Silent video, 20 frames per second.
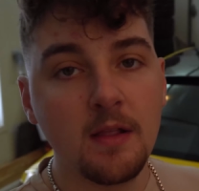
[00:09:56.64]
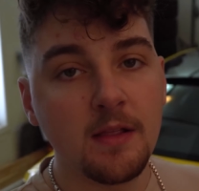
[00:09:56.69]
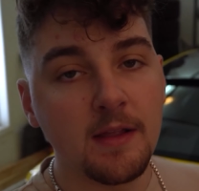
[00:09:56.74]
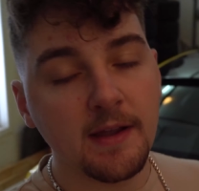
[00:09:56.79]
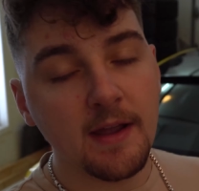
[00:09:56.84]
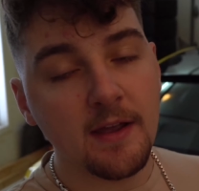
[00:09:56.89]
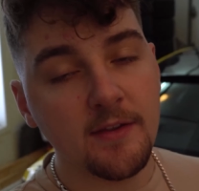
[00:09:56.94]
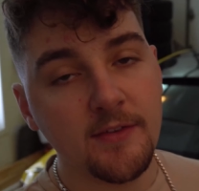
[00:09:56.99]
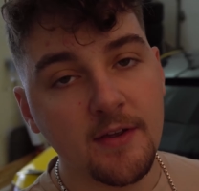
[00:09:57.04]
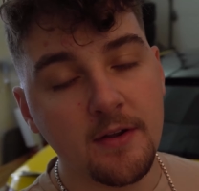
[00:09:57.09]

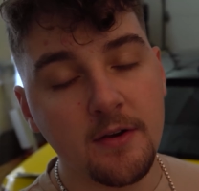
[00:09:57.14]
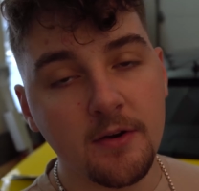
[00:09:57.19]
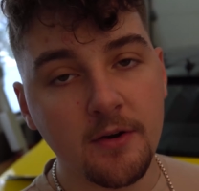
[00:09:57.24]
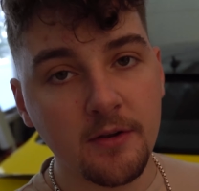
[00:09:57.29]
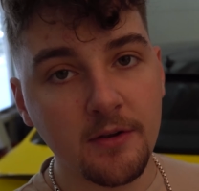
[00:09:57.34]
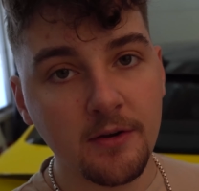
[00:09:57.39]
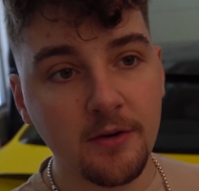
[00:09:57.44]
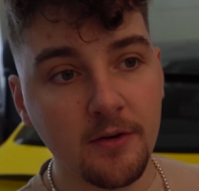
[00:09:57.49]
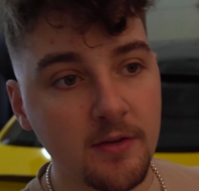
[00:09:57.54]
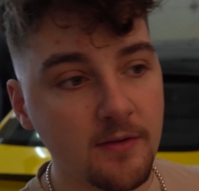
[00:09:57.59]
Like I said
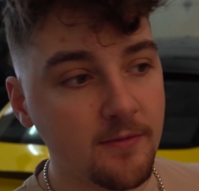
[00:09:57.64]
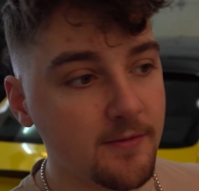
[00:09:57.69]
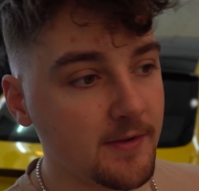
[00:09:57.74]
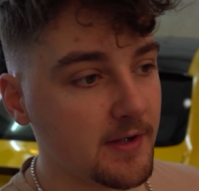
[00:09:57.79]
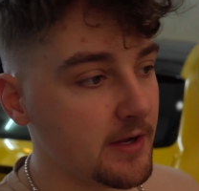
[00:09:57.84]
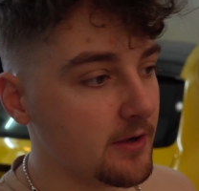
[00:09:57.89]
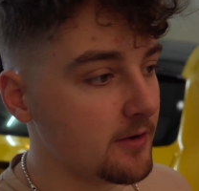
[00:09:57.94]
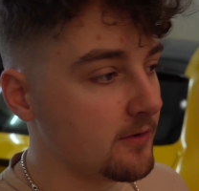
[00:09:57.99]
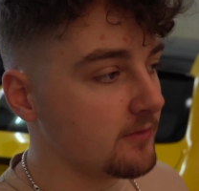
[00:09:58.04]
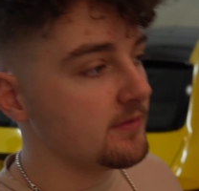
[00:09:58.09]
earlier in the
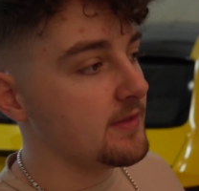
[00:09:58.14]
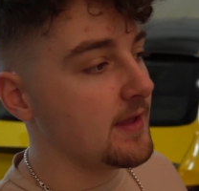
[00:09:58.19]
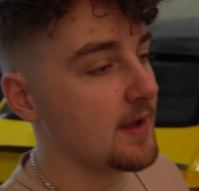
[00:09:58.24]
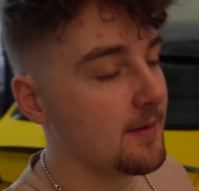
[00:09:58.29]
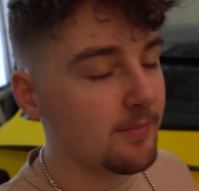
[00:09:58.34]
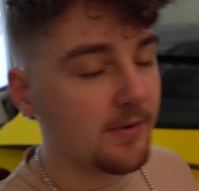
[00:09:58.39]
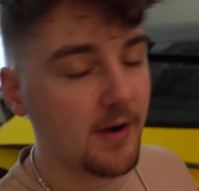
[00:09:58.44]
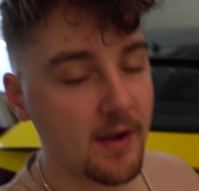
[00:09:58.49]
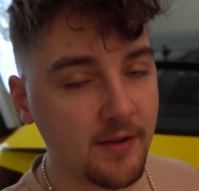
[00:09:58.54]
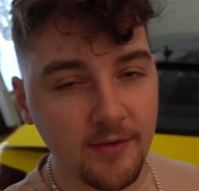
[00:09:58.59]
video,
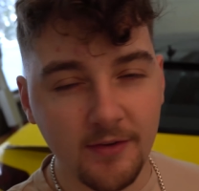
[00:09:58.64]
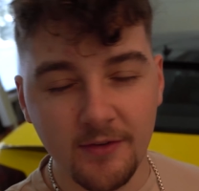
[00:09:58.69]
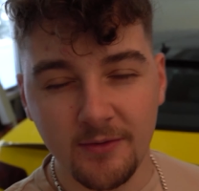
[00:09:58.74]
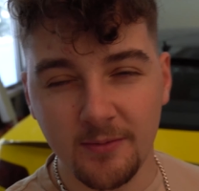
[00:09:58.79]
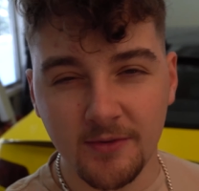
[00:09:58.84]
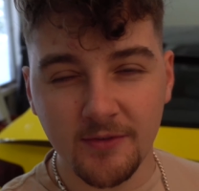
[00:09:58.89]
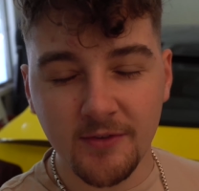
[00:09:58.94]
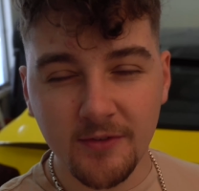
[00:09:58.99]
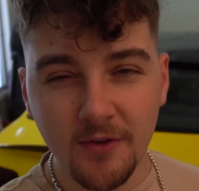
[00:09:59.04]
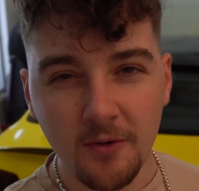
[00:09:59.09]
that
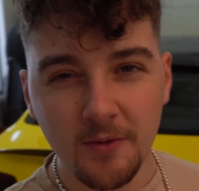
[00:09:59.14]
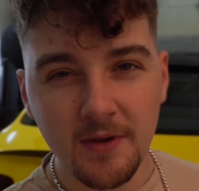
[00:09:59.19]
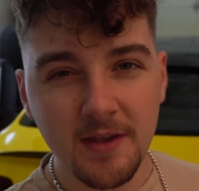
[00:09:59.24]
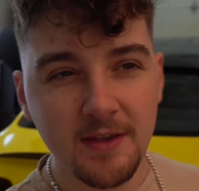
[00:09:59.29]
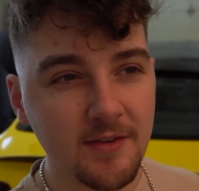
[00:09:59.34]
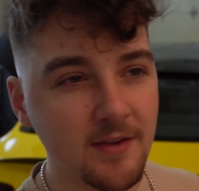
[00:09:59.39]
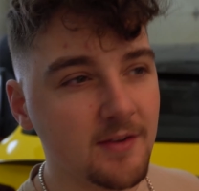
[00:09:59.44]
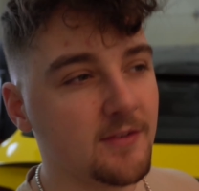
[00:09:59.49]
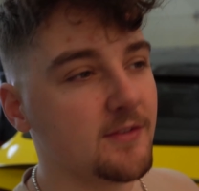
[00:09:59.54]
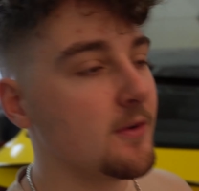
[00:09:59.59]
process was so
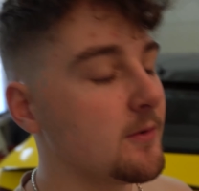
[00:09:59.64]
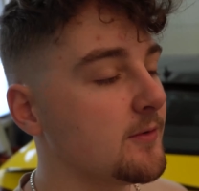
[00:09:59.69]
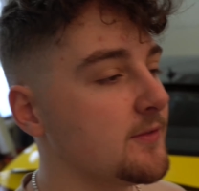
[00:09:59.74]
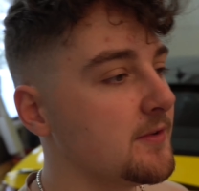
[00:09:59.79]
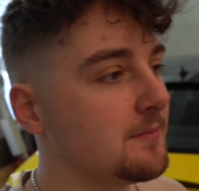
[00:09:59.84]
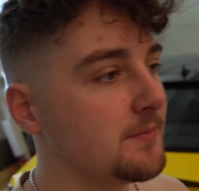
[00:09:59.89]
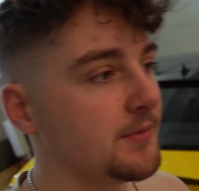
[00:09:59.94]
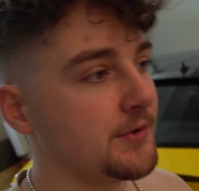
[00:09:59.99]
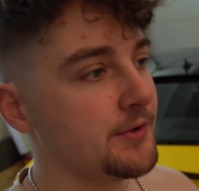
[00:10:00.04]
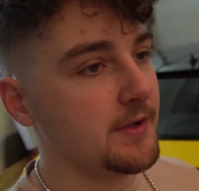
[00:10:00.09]
easy, so
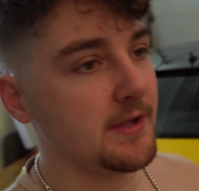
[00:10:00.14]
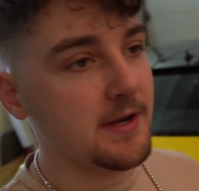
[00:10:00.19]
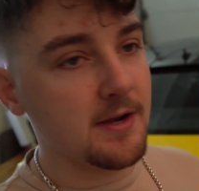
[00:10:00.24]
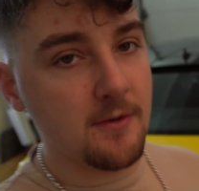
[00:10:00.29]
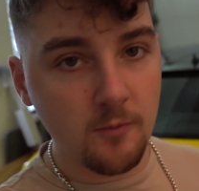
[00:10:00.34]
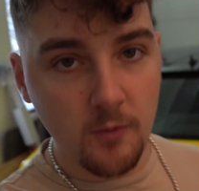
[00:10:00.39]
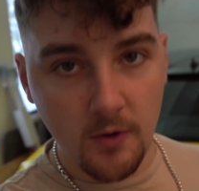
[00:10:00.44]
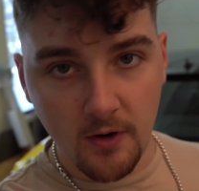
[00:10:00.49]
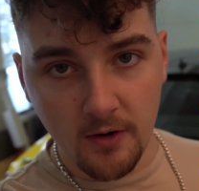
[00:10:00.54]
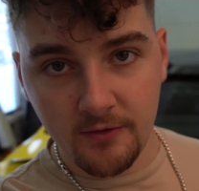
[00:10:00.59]
simple, and
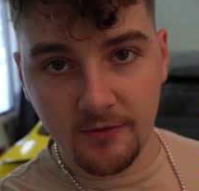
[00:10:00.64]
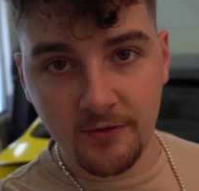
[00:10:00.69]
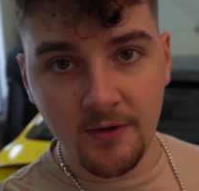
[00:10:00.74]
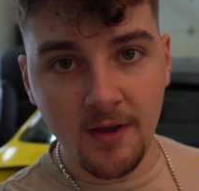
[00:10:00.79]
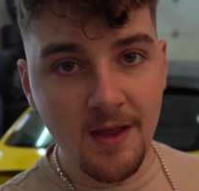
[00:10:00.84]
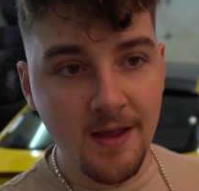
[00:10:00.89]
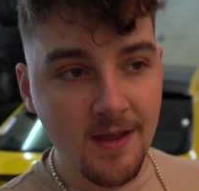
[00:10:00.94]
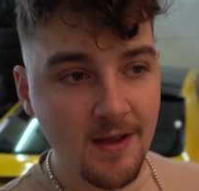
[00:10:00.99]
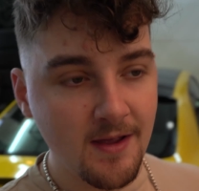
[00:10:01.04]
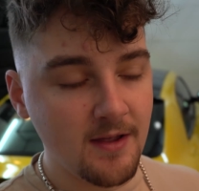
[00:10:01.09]
it works.
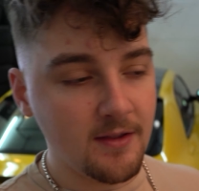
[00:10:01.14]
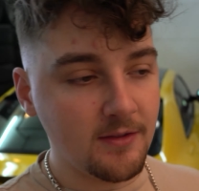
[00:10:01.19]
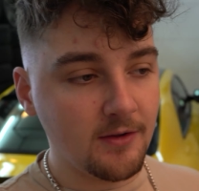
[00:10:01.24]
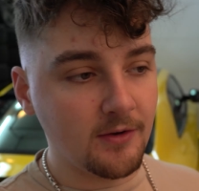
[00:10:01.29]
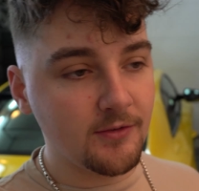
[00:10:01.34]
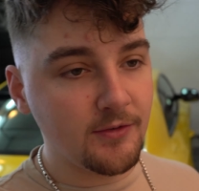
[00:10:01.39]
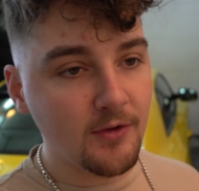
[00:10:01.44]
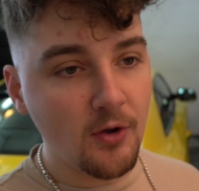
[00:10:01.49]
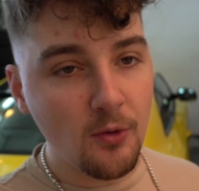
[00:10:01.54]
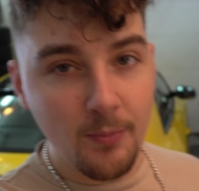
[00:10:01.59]

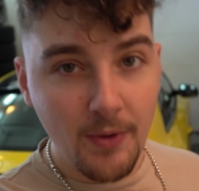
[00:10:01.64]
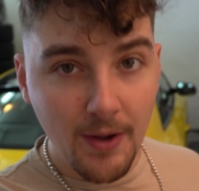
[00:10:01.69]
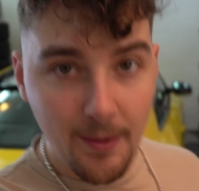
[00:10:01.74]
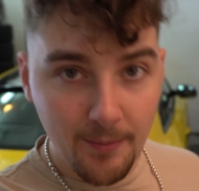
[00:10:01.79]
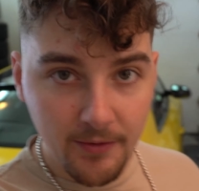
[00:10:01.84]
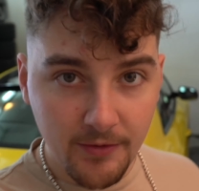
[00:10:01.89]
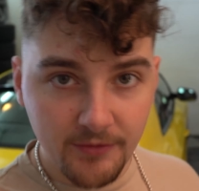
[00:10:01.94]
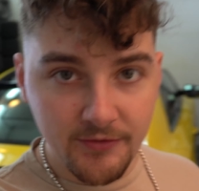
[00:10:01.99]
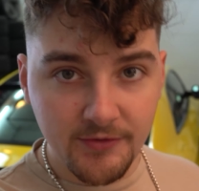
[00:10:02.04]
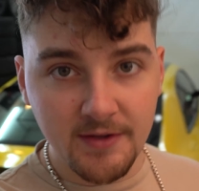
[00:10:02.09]
There's no
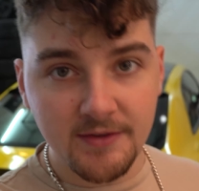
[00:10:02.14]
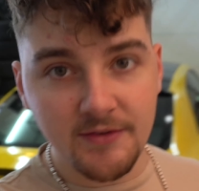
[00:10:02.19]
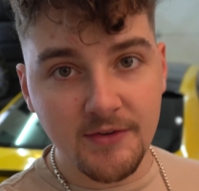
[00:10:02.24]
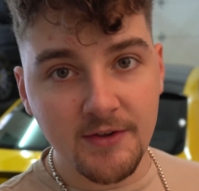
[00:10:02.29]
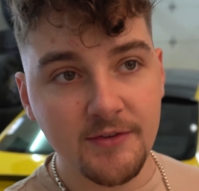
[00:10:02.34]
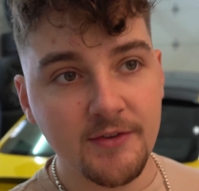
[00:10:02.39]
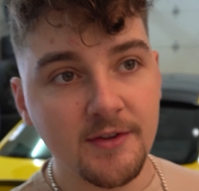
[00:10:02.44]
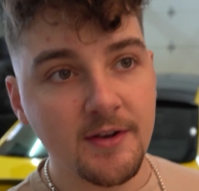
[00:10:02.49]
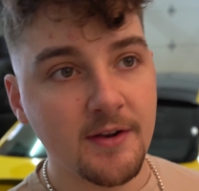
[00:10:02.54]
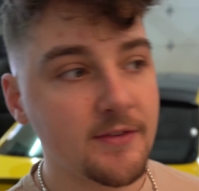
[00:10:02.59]
bubbles, it's
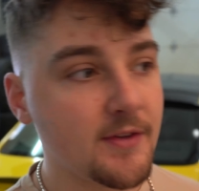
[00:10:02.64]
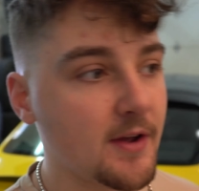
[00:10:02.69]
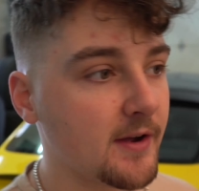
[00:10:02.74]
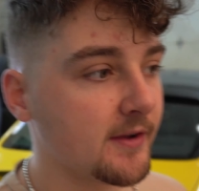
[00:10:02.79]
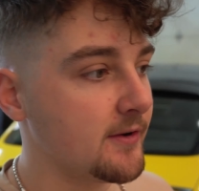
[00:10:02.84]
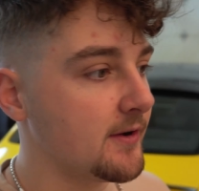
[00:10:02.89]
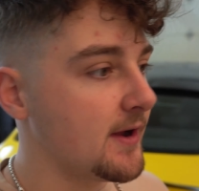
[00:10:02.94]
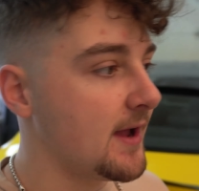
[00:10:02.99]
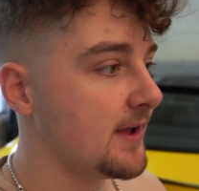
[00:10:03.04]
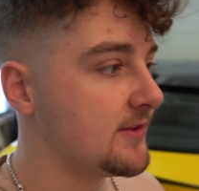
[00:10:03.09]
easy to tuck your